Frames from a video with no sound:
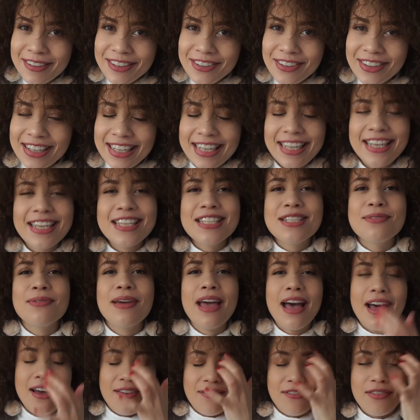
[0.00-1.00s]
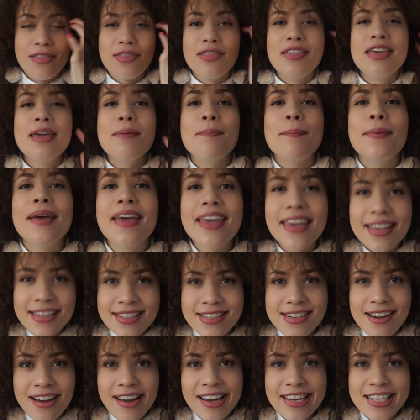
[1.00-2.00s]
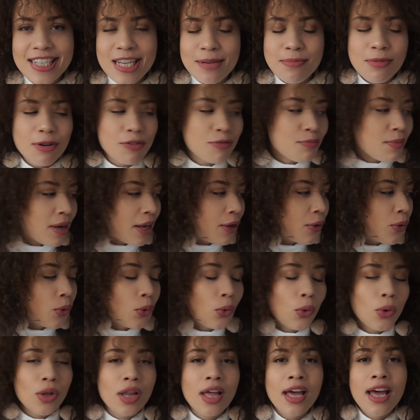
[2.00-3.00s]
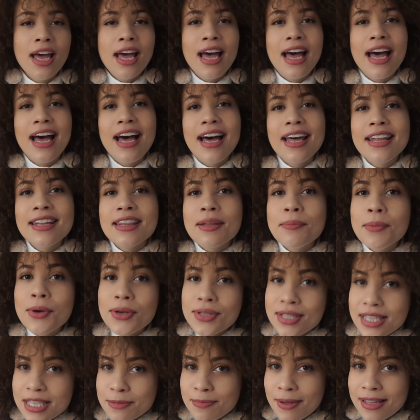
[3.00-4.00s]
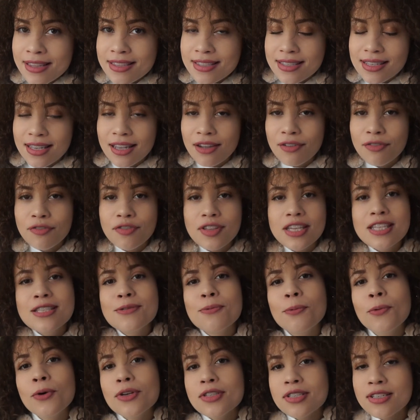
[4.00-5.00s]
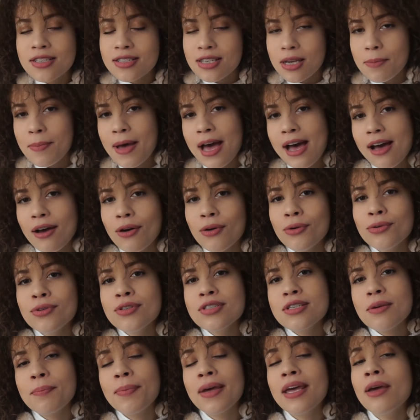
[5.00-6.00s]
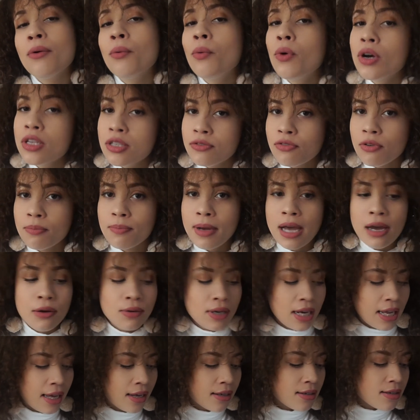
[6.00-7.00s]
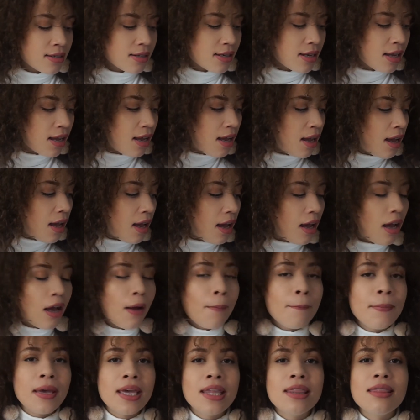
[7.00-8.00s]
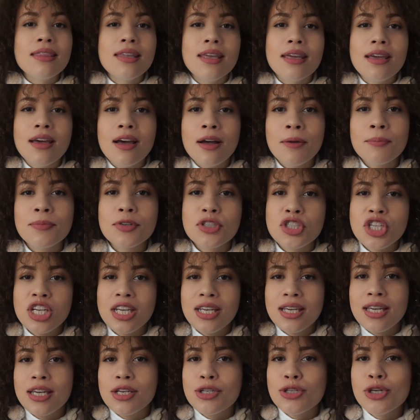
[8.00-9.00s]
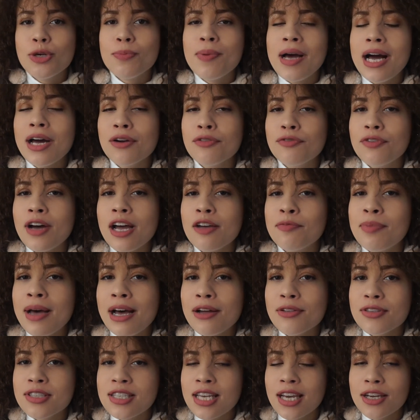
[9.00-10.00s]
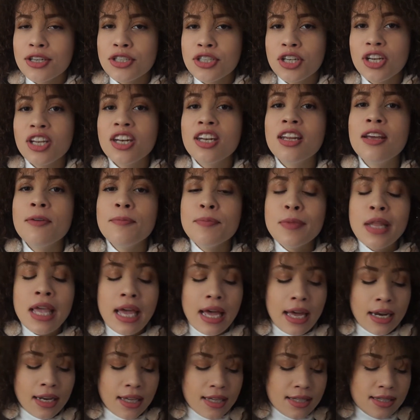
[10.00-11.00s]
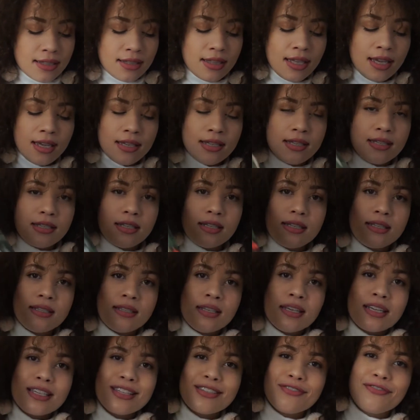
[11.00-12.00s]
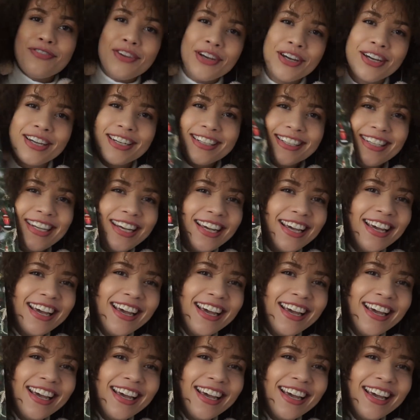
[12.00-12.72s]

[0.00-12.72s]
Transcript: but not least, we have the biggest item of my haul and the most expensive. This wasn't a pound, but it was from Poundland, in the cheeky £2, £5 section. And it's this 6 foot